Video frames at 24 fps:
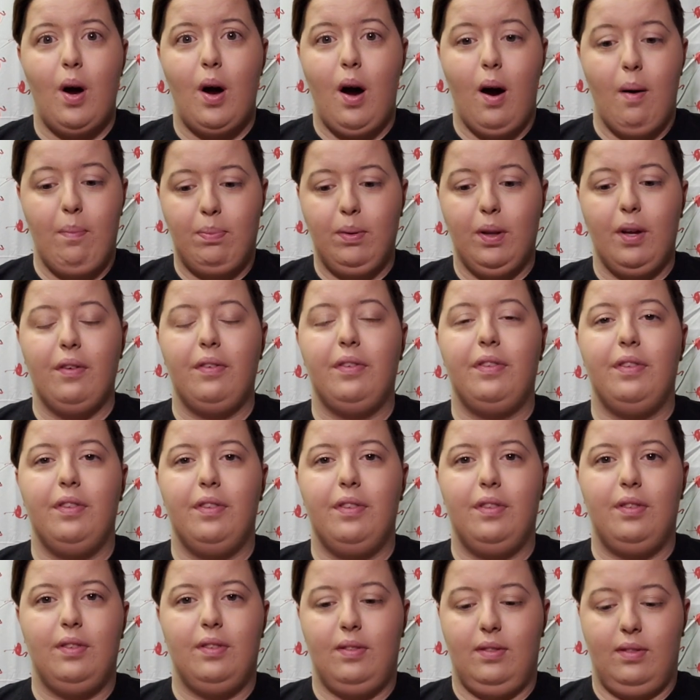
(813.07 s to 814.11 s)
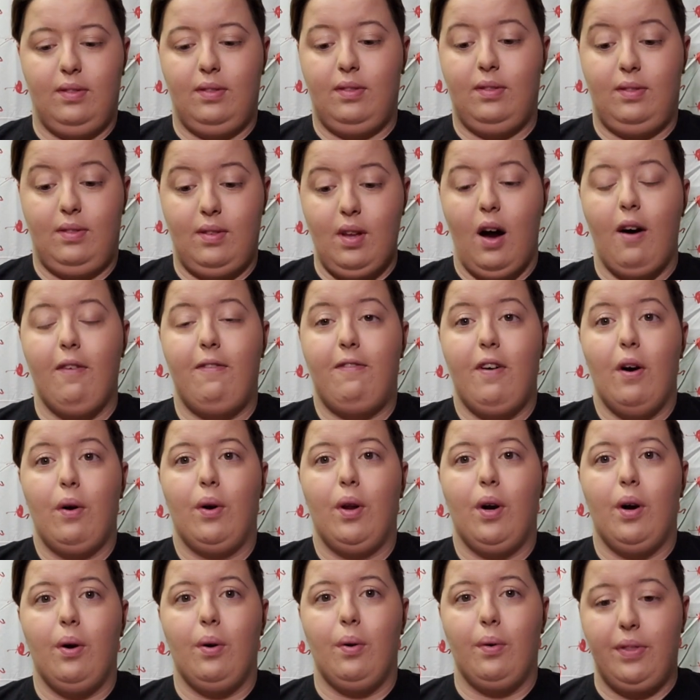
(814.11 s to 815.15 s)
upload a
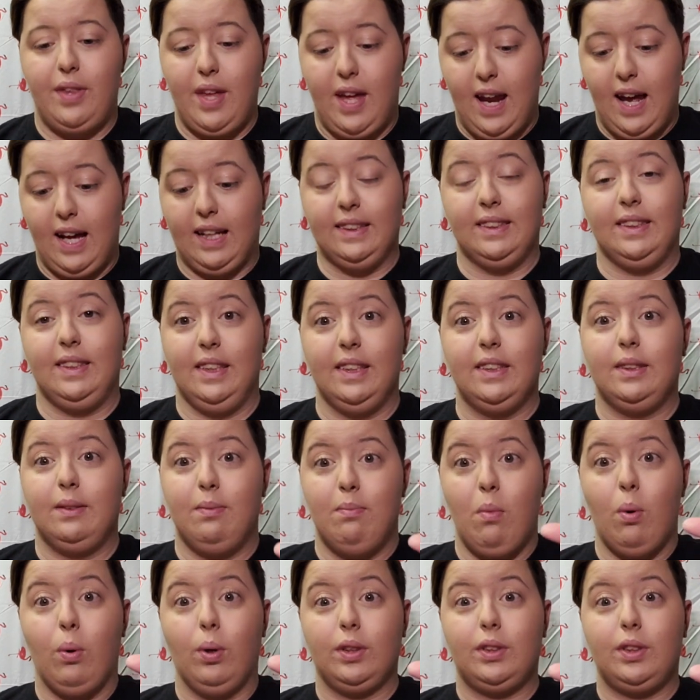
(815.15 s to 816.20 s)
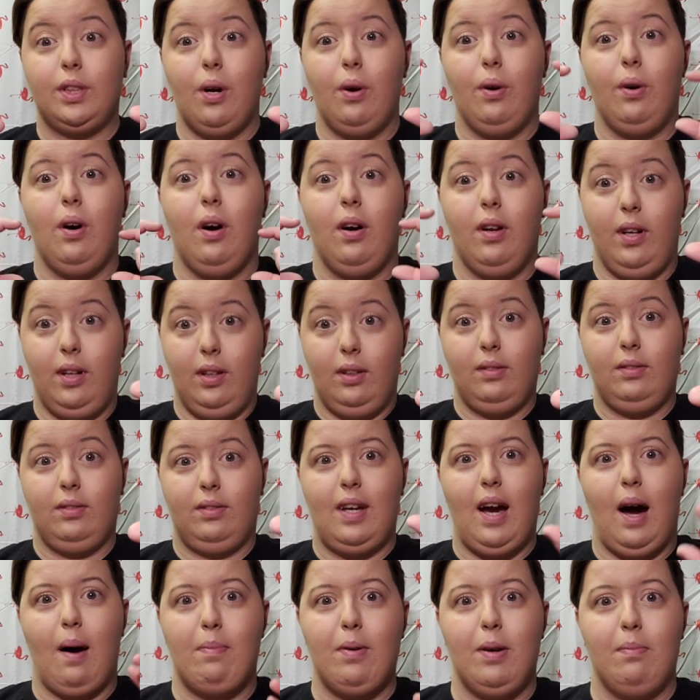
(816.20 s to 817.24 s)
photo that has this Morse code on it,
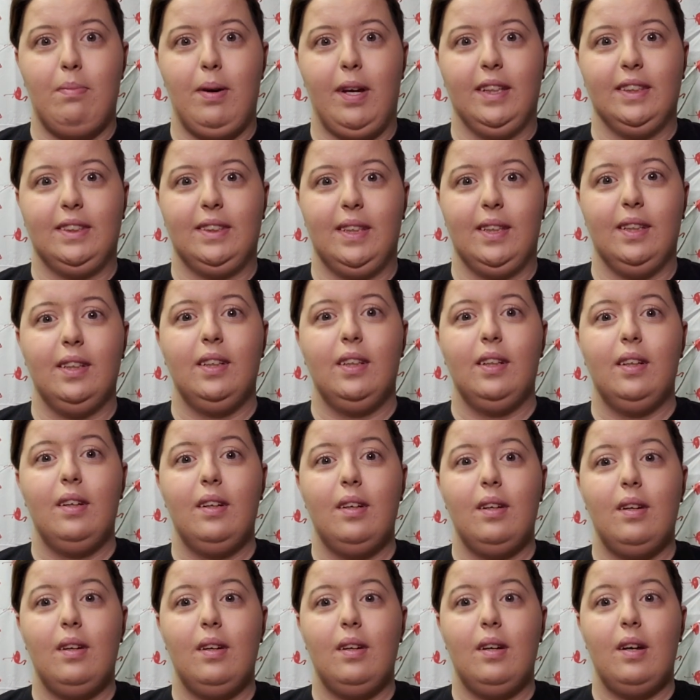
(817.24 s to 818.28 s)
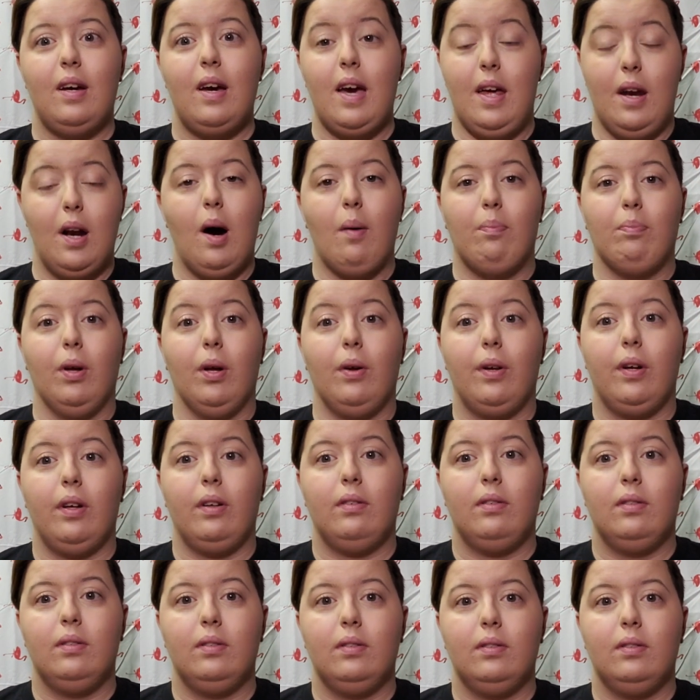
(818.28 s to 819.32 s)
copy and paste it, and upload it.